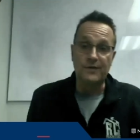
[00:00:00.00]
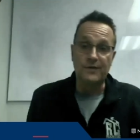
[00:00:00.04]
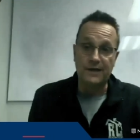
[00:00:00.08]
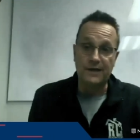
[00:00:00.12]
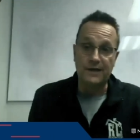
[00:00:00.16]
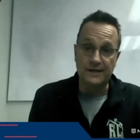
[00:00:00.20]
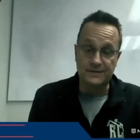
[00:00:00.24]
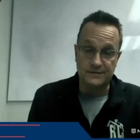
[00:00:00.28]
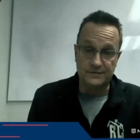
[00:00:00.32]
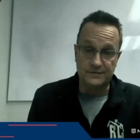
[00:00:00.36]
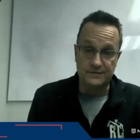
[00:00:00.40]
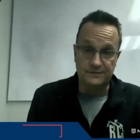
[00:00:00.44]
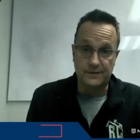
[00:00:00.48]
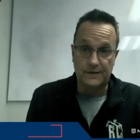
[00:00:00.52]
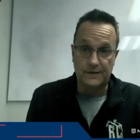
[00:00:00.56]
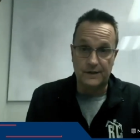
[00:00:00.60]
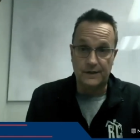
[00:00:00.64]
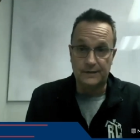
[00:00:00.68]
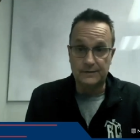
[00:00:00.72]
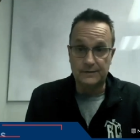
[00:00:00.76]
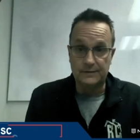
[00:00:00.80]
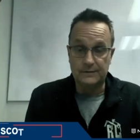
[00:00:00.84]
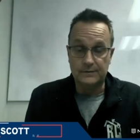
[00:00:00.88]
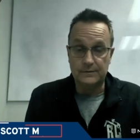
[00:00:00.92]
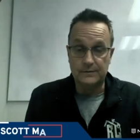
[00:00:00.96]
think it's
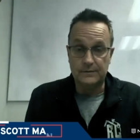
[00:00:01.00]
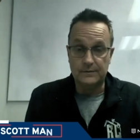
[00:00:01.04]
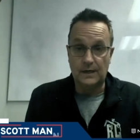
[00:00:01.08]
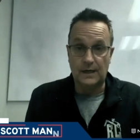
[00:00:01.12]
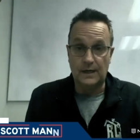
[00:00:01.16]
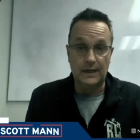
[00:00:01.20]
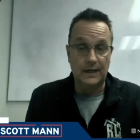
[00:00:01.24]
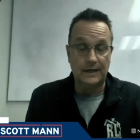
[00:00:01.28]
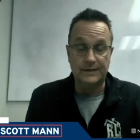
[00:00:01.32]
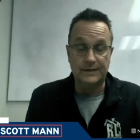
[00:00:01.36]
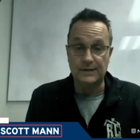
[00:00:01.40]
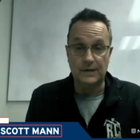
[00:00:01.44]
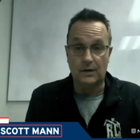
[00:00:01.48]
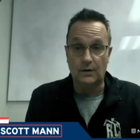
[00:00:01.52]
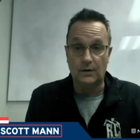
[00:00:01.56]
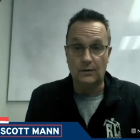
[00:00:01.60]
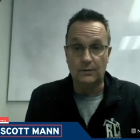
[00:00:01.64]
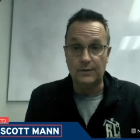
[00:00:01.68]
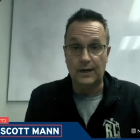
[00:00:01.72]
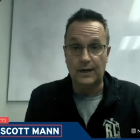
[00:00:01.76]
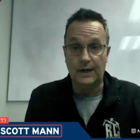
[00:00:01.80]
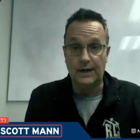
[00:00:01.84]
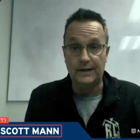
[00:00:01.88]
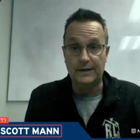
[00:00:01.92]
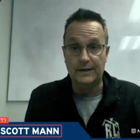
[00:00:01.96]
defined I, I don't.
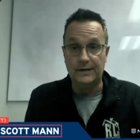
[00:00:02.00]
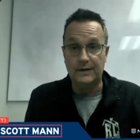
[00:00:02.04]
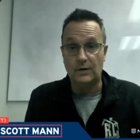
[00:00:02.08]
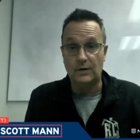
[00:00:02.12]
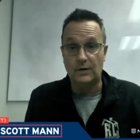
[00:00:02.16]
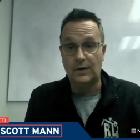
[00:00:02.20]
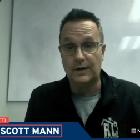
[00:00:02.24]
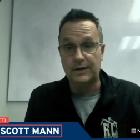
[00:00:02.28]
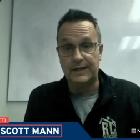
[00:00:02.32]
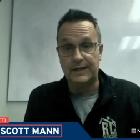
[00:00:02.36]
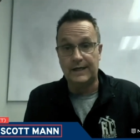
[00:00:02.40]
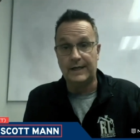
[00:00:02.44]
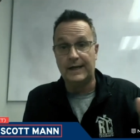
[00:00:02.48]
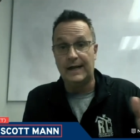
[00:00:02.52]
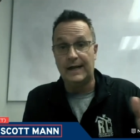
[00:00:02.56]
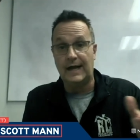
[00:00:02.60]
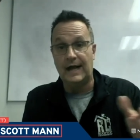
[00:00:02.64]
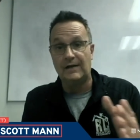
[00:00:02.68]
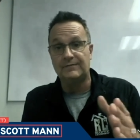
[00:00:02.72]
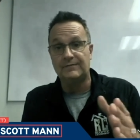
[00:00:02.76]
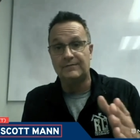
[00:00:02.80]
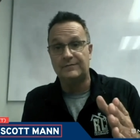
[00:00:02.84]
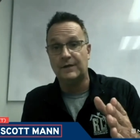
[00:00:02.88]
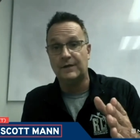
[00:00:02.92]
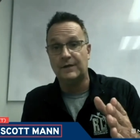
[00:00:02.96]
I, you know, again,
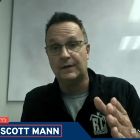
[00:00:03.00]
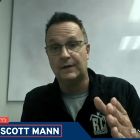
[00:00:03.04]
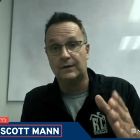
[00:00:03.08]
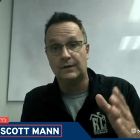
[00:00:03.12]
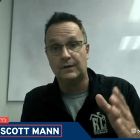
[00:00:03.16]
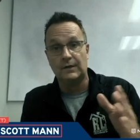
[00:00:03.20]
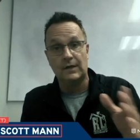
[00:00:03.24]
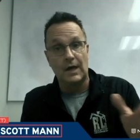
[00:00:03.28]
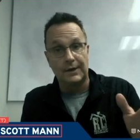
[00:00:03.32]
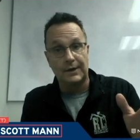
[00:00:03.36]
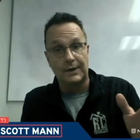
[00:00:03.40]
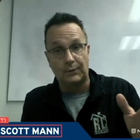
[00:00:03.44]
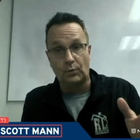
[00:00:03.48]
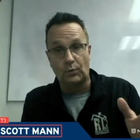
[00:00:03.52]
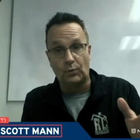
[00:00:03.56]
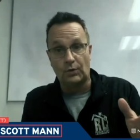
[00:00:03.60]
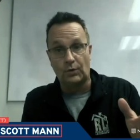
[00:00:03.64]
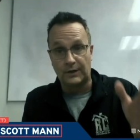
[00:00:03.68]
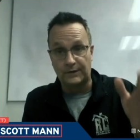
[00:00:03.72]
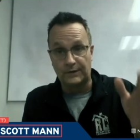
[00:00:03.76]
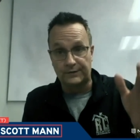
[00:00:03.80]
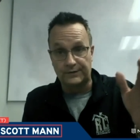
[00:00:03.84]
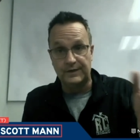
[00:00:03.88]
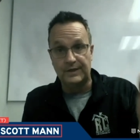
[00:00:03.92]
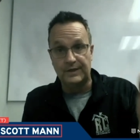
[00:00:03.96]
I've done a lot of
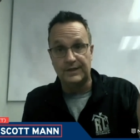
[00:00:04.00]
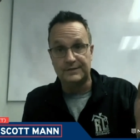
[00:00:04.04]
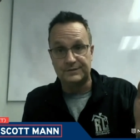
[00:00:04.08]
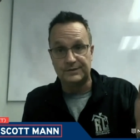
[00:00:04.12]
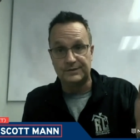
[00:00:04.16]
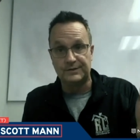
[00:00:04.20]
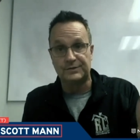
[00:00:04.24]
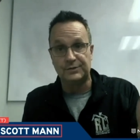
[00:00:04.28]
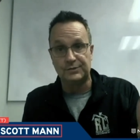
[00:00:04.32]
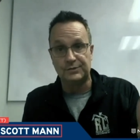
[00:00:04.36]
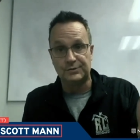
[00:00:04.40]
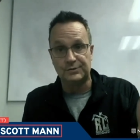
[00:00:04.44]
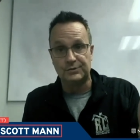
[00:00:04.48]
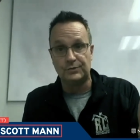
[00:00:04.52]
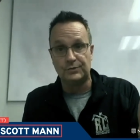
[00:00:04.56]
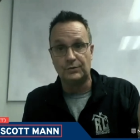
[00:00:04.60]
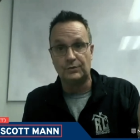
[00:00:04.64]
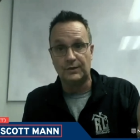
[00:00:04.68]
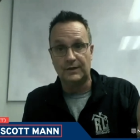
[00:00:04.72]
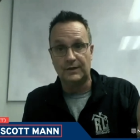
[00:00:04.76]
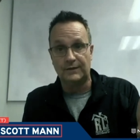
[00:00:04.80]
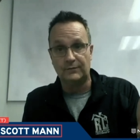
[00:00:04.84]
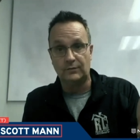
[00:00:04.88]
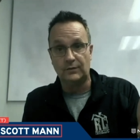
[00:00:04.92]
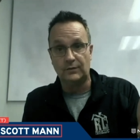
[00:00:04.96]
work at the institutional
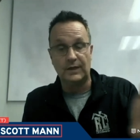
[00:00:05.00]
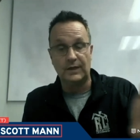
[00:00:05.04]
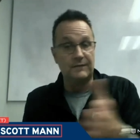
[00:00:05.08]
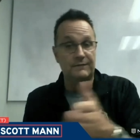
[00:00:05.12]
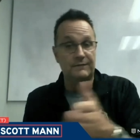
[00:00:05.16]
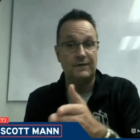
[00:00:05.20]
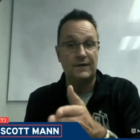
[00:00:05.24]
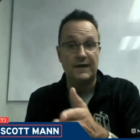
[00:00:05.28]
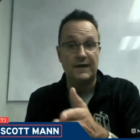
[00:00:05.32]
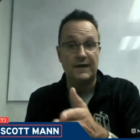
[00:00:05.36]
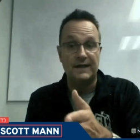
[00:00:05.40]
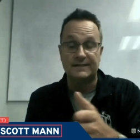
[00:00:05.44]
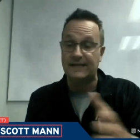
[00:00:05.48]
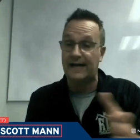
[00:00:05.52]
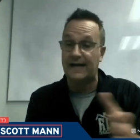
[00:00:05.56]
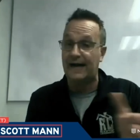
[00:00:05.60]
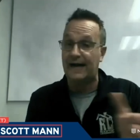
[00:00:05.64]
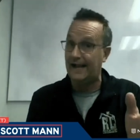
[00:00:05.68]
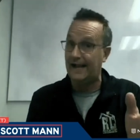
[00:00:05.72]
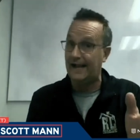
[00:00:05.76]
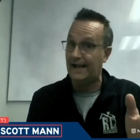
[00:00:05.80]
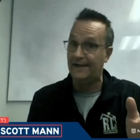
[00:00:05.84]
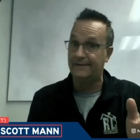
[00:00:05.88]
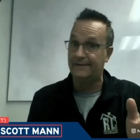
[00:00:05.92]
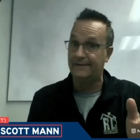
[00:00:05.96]
level, and if it is,
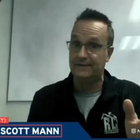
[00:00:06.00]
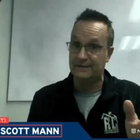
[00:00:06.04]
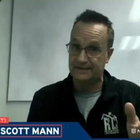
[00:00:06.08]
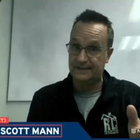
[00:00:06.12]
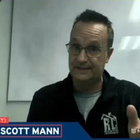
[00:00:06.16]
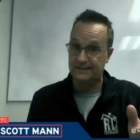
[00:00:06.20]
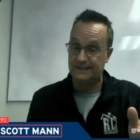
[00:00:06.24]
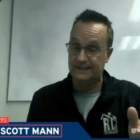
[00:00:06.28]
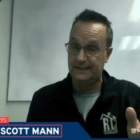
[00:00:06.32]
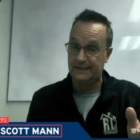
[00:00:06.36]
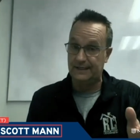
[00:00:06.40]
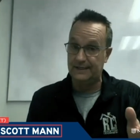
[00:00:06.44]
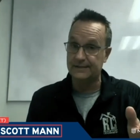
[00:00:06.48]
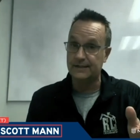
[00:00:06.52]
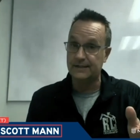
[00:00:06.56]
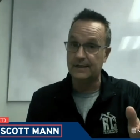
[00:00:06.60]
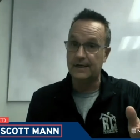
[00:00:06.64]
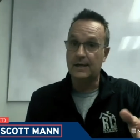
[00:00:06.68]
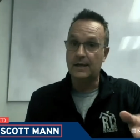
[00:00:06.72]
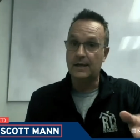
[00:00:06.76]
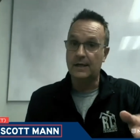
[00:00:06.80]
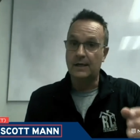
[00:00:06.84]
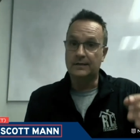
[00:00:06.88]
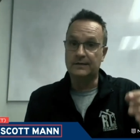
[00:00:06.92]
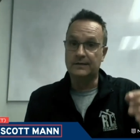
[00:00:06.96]
I haven't seen it.
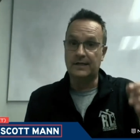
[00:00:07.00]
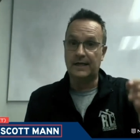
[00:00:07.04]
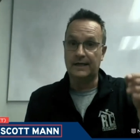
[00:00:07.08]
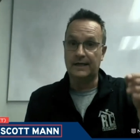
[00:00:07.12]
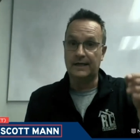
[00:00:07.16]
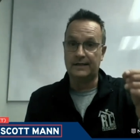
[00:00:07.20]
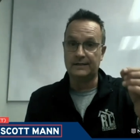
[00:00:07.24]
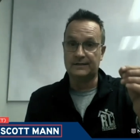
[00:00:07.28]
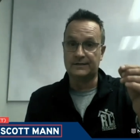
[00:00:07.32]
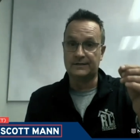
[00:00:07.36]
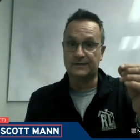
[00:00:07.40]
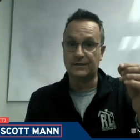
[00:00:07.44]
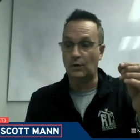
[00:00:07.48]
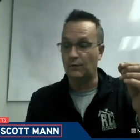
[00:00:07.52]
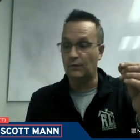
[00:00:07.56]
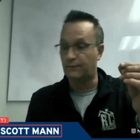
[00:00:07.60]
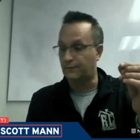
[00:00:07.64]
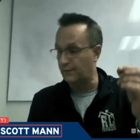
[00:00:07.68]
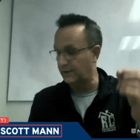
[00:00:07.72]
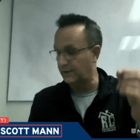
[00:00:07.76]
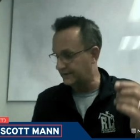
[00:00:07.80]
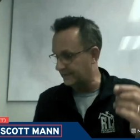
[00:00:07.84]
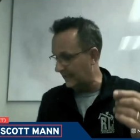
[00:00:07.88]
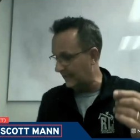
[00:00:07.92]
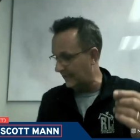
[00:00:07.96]
Like, mm-hmm. so
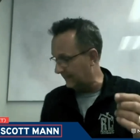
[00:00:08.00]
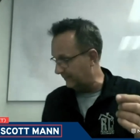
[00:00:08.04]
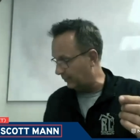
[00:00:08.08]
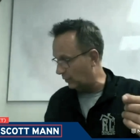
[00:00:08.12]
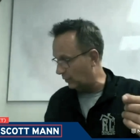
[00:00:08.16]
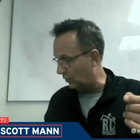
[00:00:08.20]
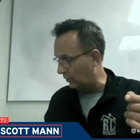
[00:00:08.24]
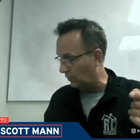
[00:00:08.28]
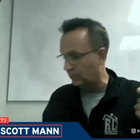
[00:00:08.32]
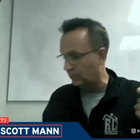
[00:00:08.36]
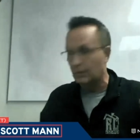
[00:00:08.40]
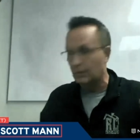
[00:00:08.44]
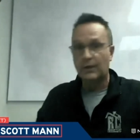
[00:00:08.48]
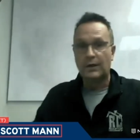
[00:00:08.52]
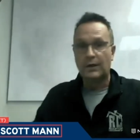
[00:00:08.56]
for example,